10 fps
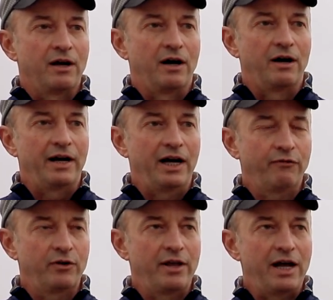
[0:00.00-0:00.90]
Uh,
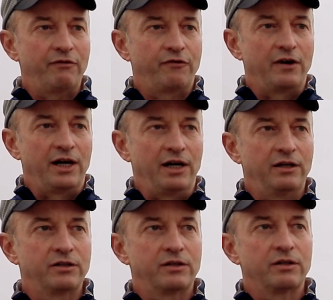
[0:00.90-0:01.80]
after that
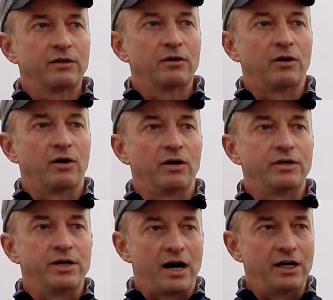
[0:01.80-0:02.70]
phase, our
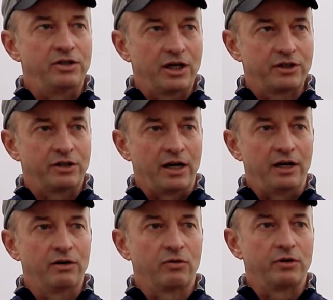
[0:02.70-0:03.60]

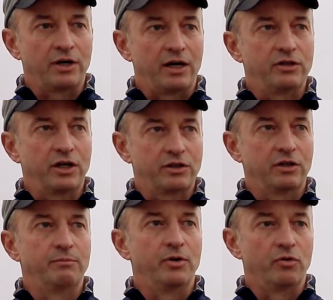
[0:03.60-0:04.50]
digestate or
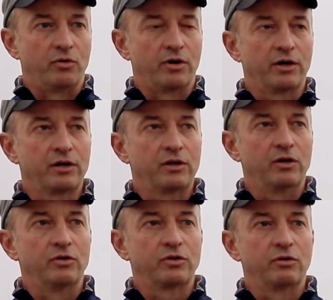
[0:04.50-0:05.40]
digested manure
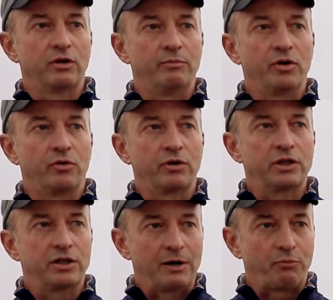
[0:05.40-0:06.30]
goes through a manure
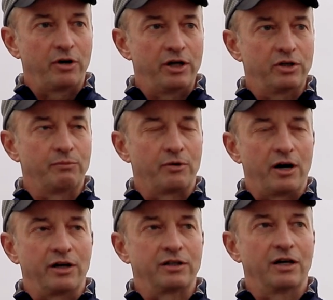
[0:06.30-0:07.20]
separation
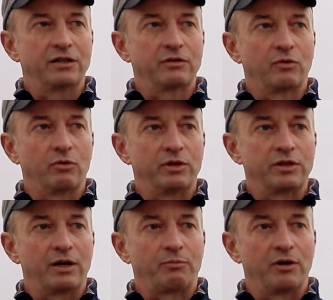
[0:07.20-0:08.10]
process where we
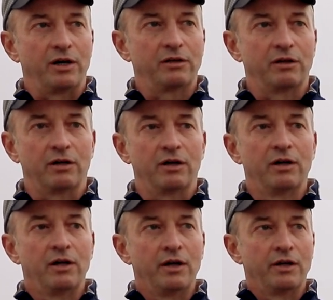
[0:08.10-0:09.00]
separate the
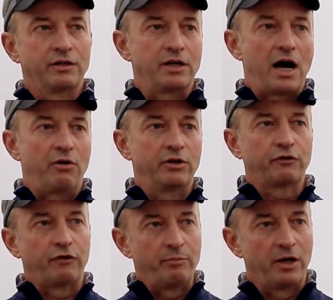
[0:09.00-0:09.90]
solids
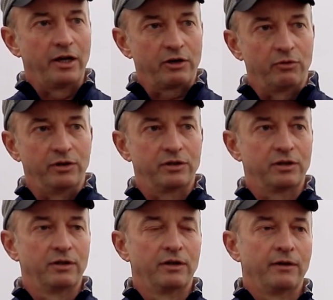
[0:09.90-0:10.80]
from the liquids.